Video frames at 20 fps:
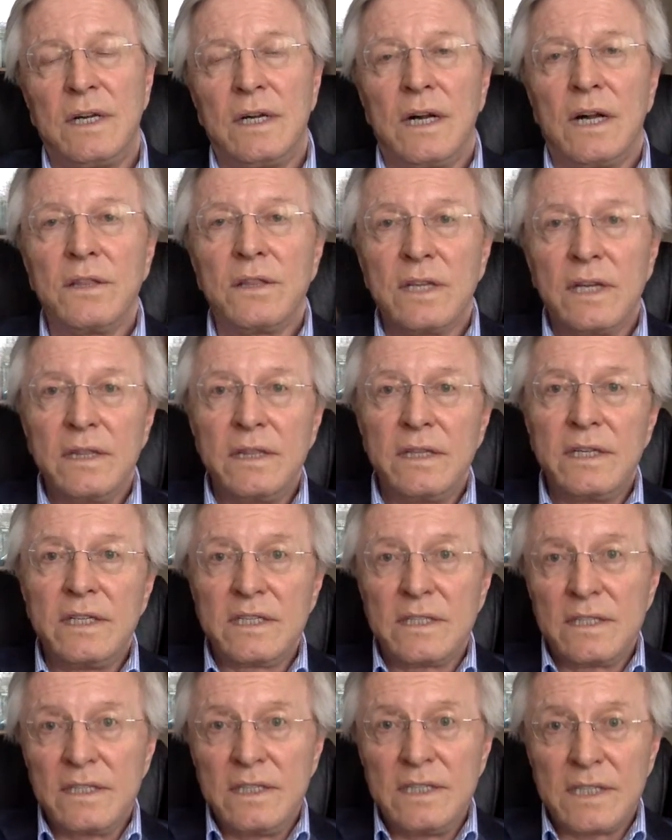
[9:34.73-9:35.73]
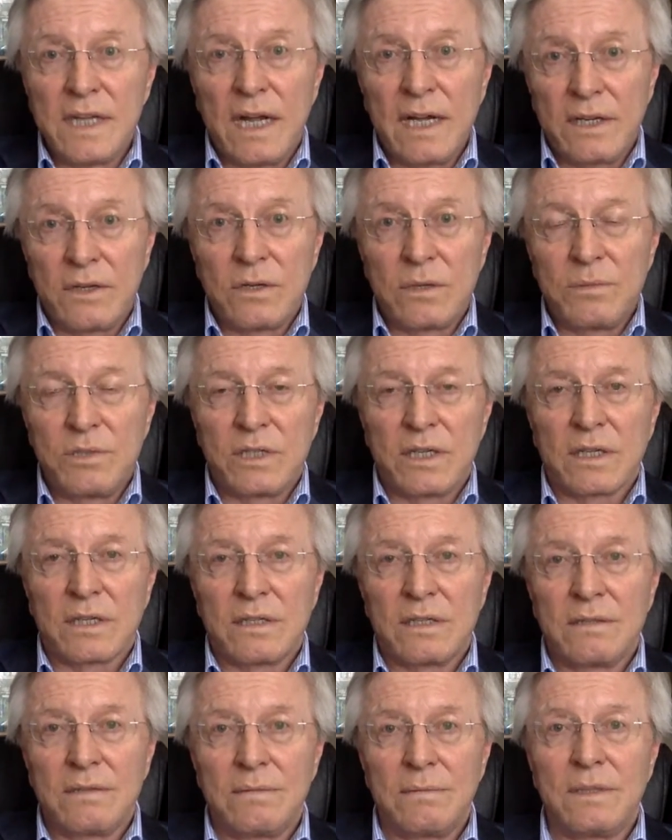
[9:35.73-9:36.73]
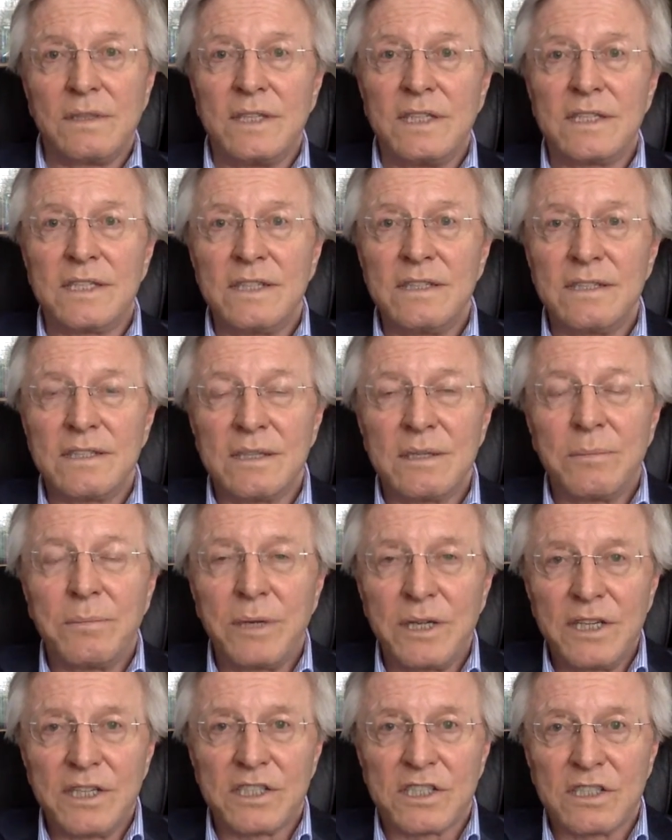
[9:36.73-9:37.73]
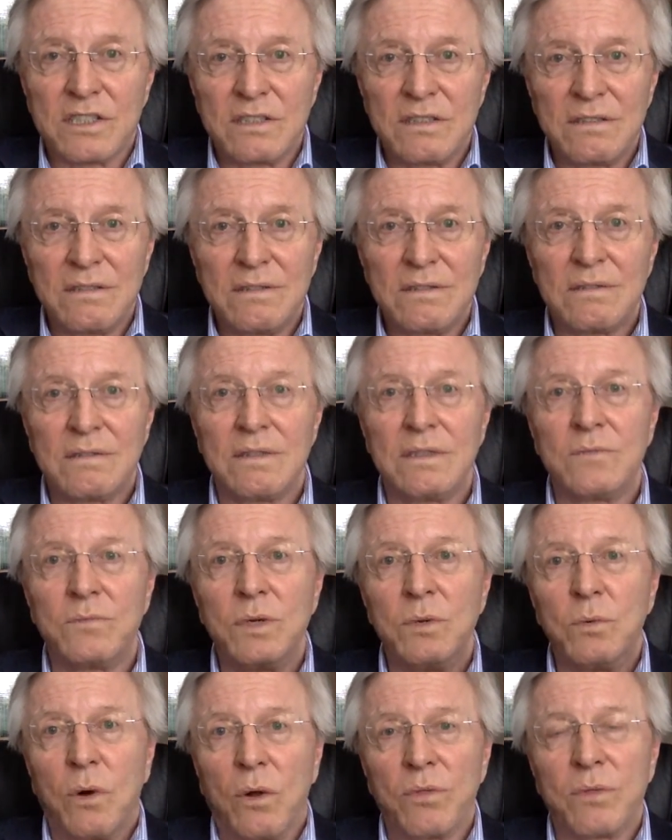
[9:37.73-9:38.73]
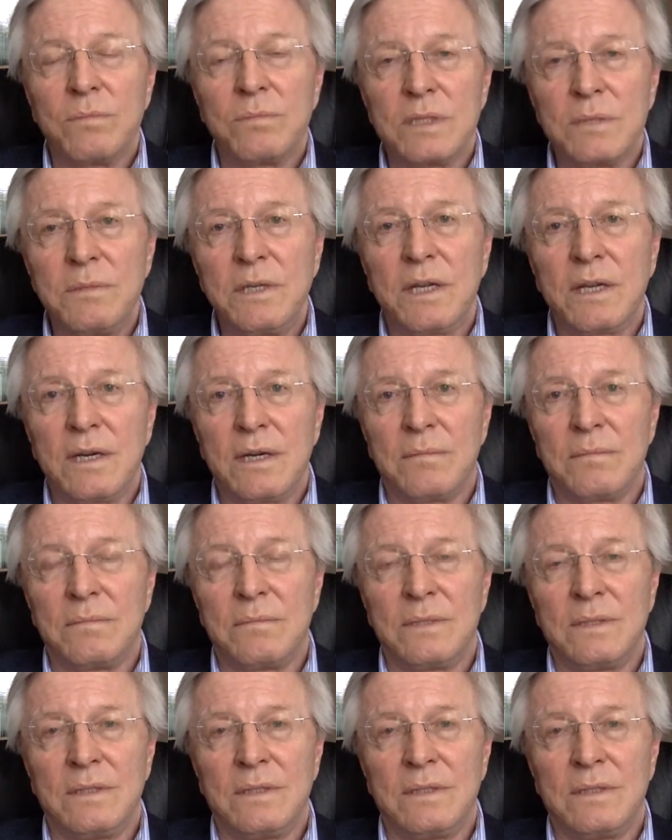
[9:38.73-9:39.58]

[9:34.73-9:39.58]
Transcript: And then there's the desired object. And this is the person that we want them to become.